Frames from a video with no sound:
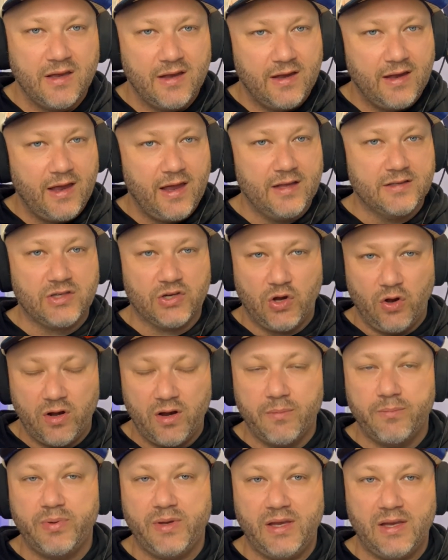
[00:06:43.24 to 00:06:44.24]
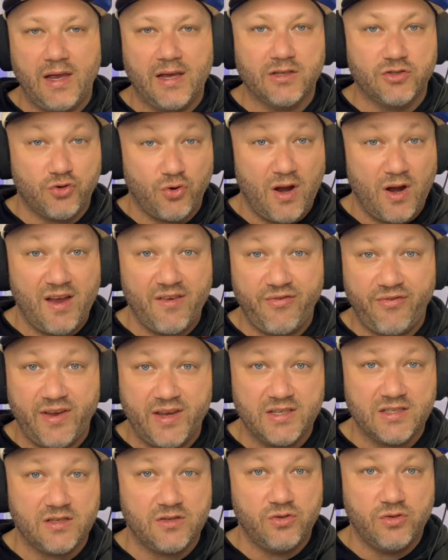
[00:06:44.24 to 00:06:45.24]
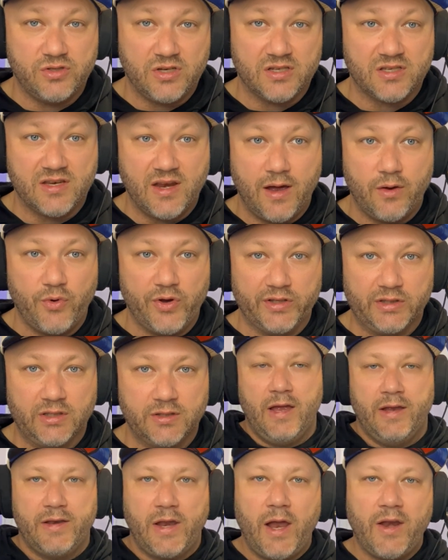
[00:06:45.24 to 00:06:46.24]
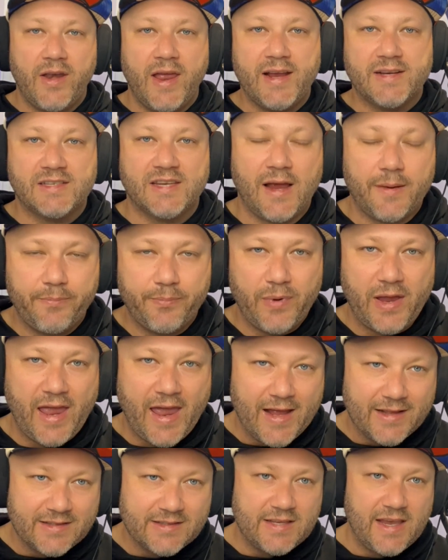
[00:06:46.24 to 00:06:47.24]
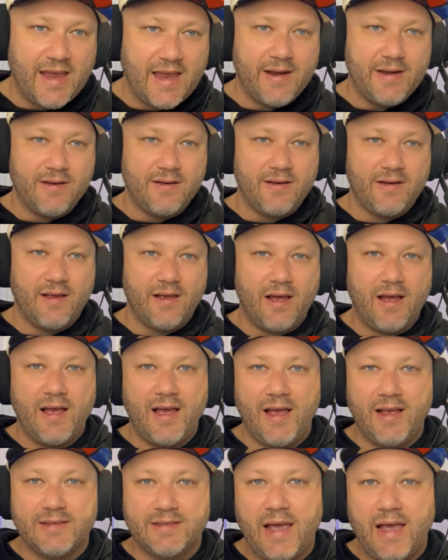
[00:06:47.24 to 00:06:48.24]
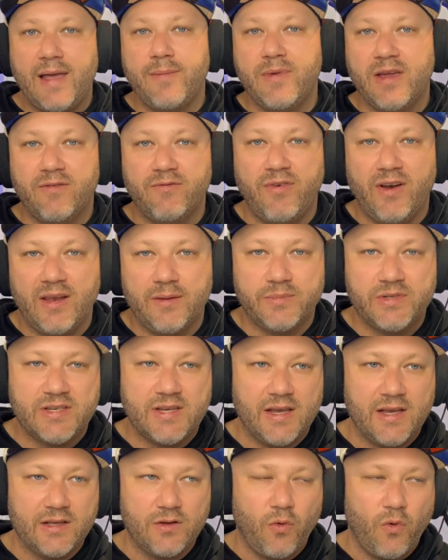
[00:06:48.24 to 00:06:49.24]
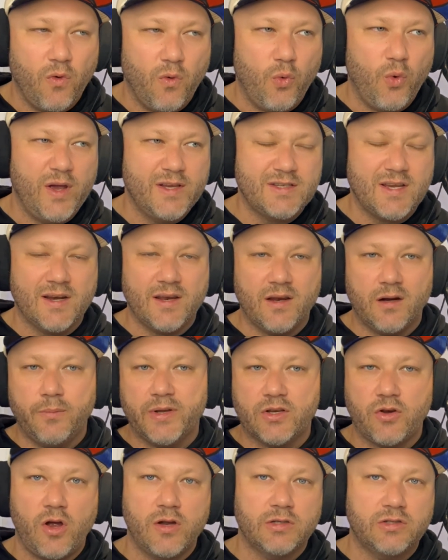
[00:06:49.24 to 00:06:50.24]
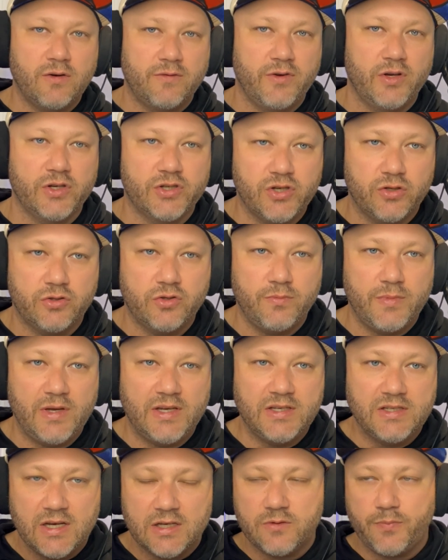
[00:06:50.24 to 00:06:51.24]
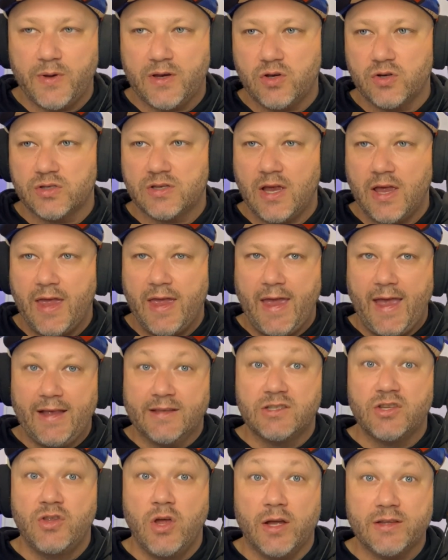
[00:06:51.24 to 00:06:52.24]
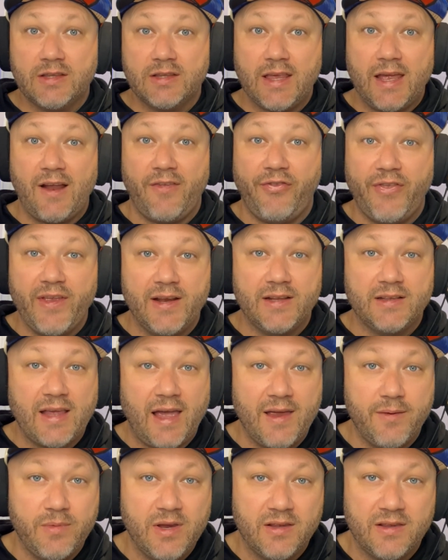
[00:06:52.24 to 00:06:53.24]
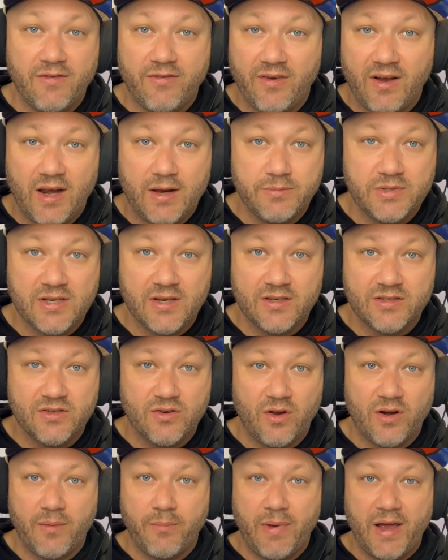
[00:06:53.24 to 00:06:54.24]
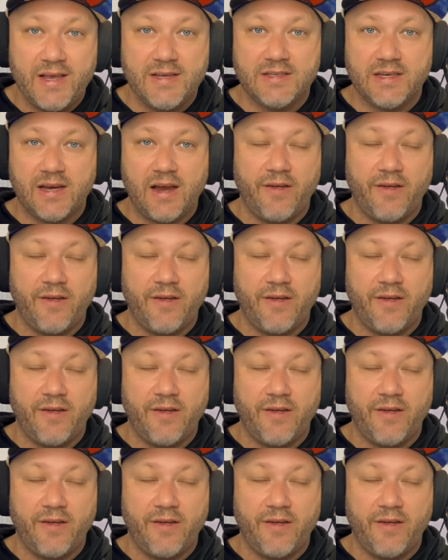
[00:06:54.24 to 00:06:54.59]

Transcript: It's going to be a try fest. You just know it. Now, next up at 10... Damian Willemse, always a little bit controversial to me, just because it's not that I think Damian de Willemse is not amazing.